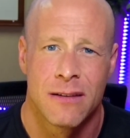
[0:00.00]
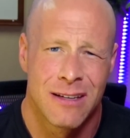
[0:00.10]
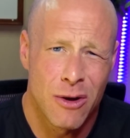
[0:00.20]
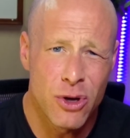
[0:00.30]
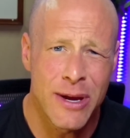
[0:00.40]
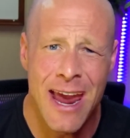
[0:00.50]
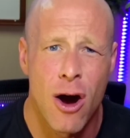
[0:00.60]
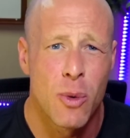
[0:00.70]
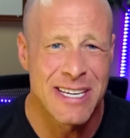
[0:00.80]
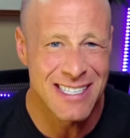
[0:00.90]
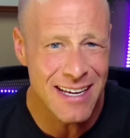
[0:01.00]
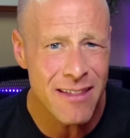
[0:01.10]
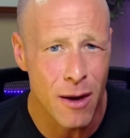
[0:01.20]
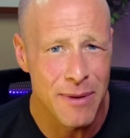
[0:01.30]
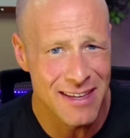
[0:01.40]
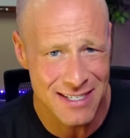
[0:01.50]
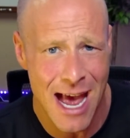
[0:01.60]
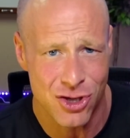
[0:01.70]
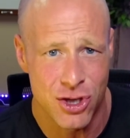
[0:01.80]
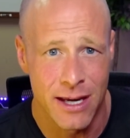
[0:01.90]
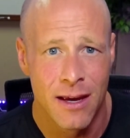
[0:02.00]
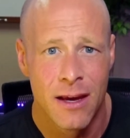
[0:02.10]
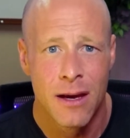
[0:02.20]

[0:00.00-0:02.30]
Now, you can't always see them in the stat sheet,